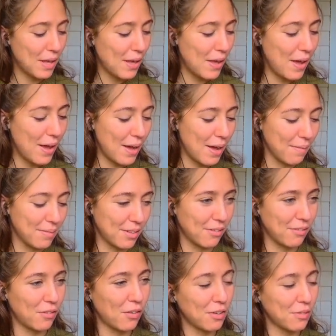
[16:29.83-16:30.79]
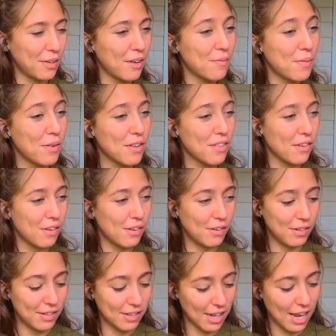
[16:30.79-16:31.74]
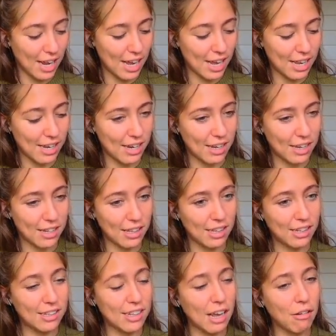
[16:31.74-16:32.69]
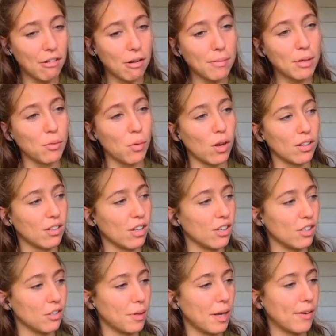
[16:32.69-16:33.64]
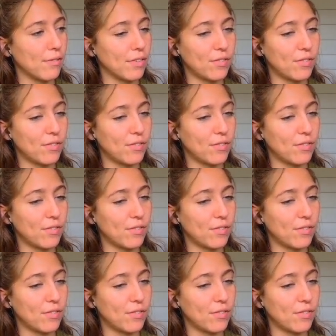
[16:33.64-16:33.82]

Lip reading: So, of course, we have more of those, and let's count how many wall sconces we have.